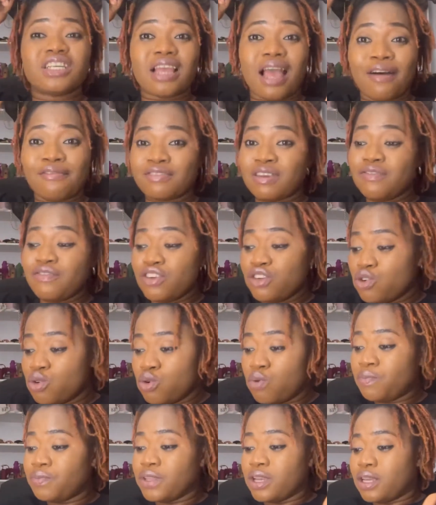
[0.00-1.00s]
I've given
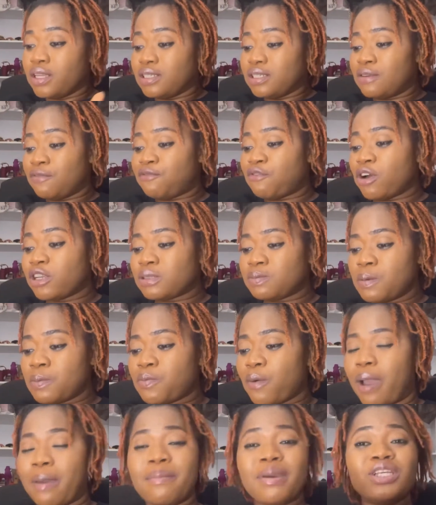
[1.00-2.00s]
you the first
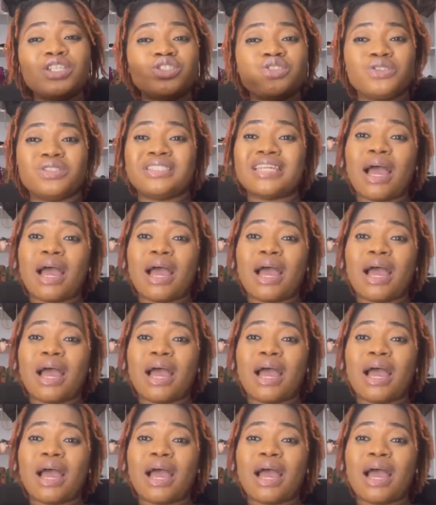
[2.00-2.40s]
people I mentioned.